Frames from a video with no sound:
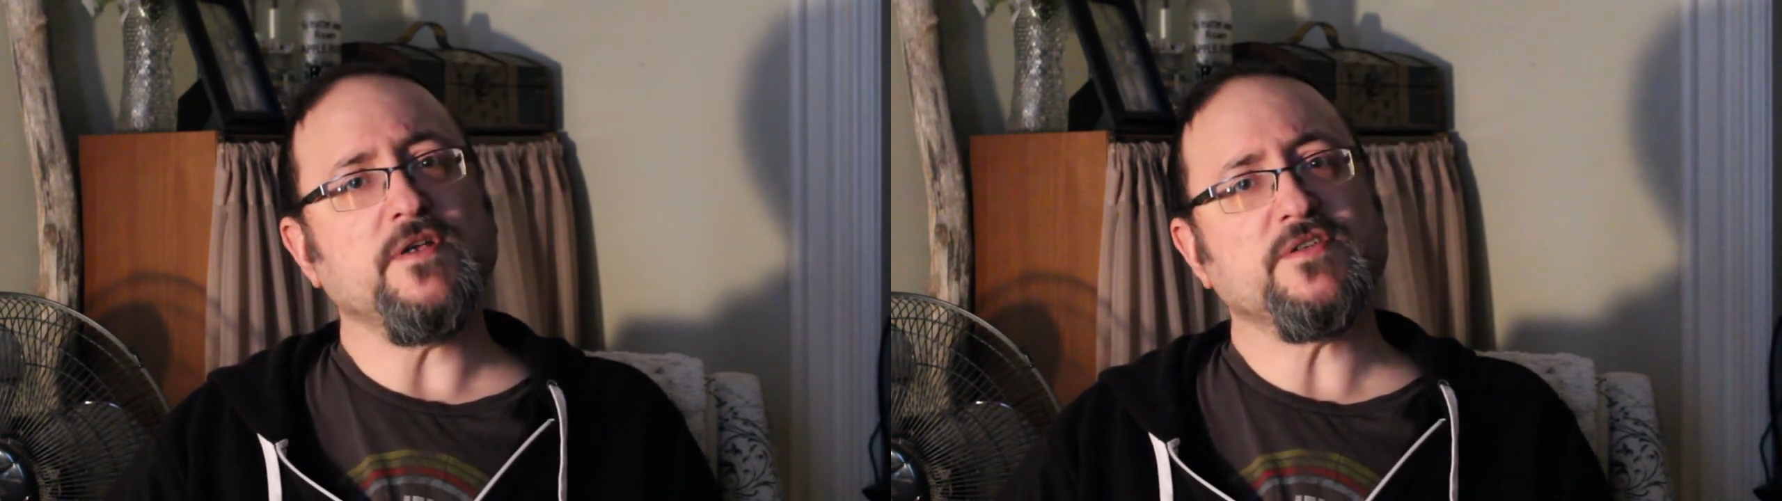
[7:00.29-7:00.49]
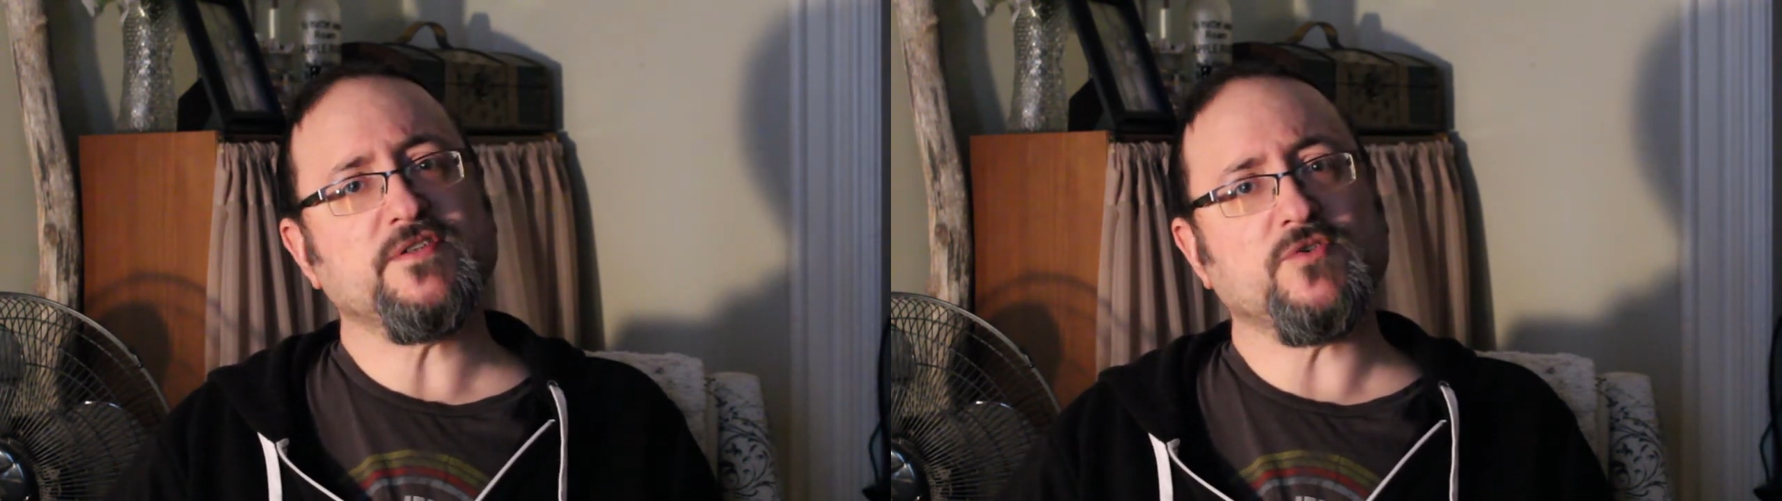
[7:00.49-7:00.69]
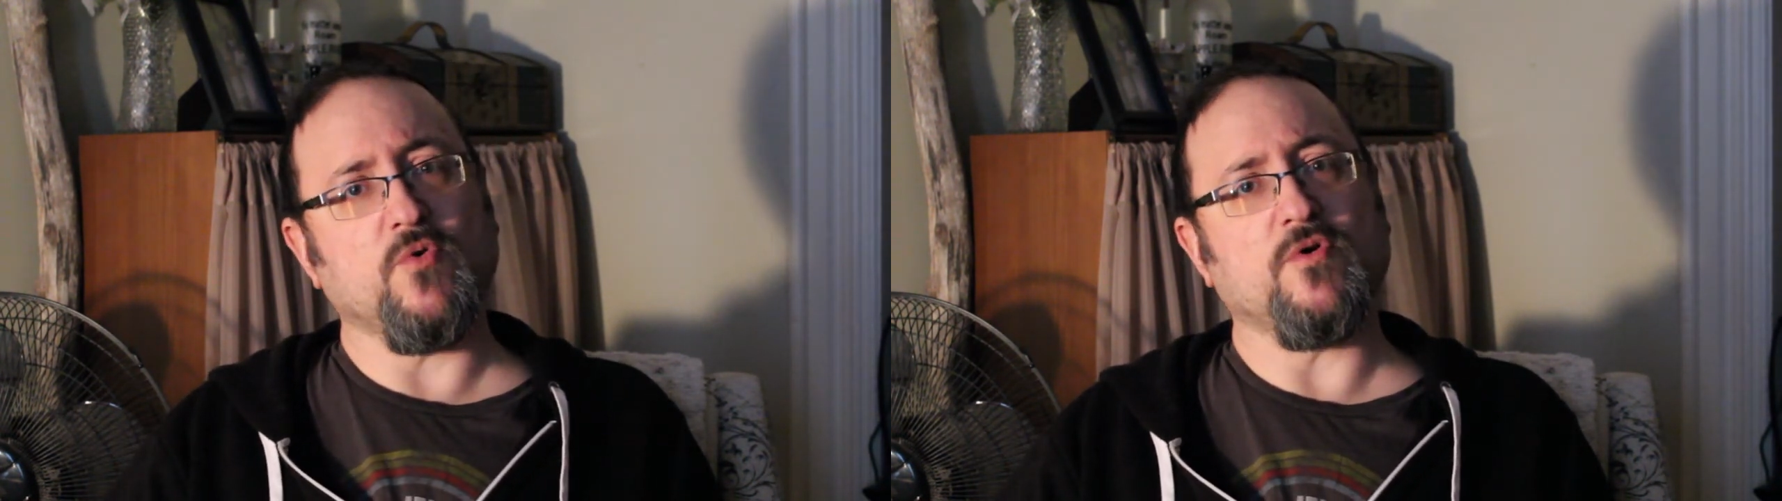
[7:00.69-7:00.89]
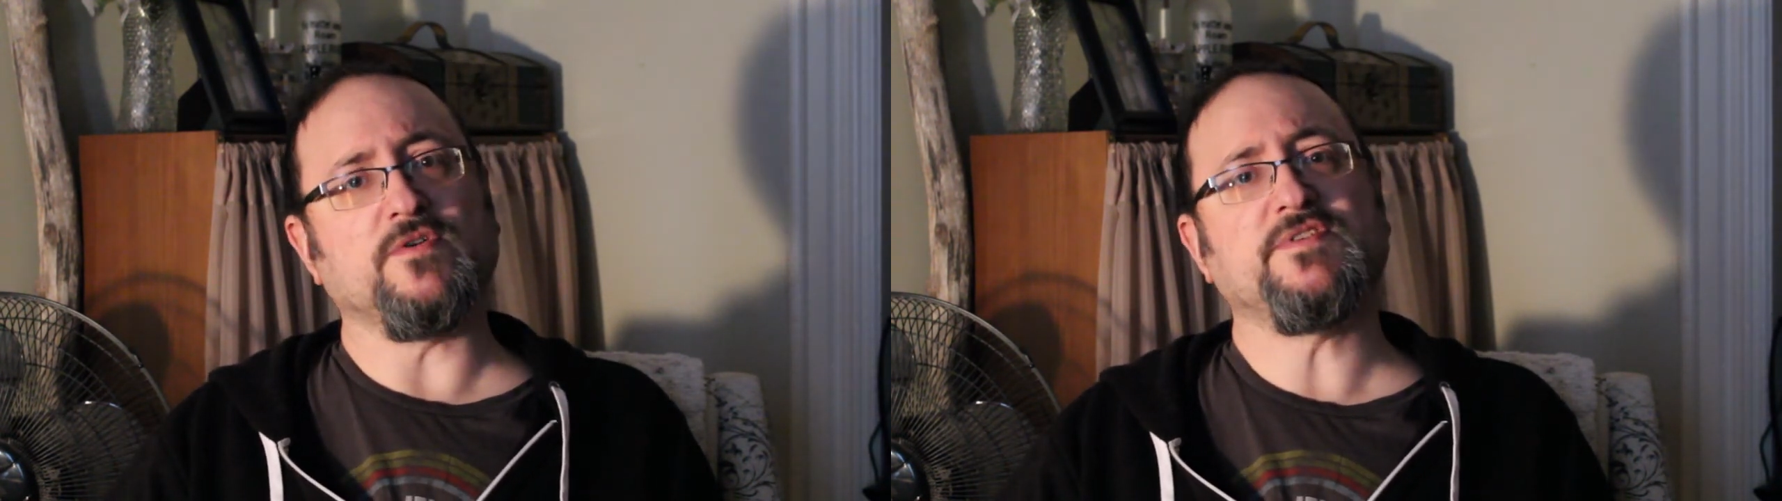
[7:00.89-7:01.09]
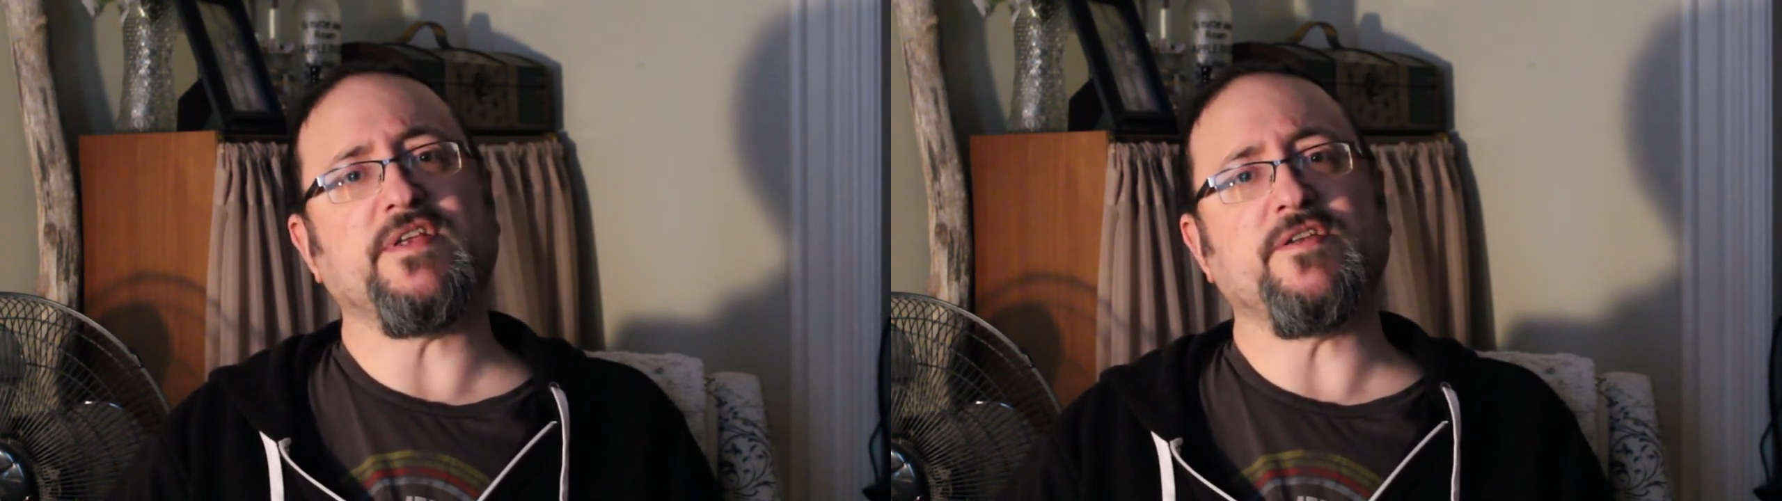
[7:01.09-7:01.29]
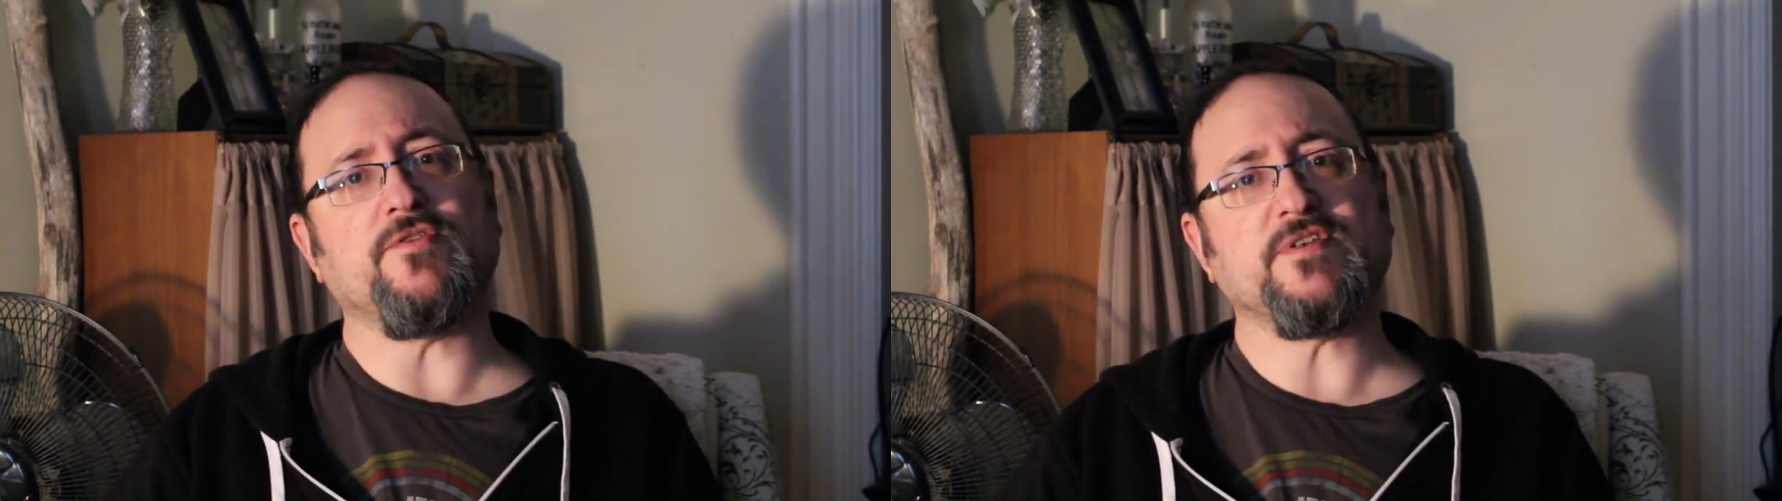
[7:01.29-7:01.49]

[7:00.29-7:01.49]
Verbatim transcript: stores in your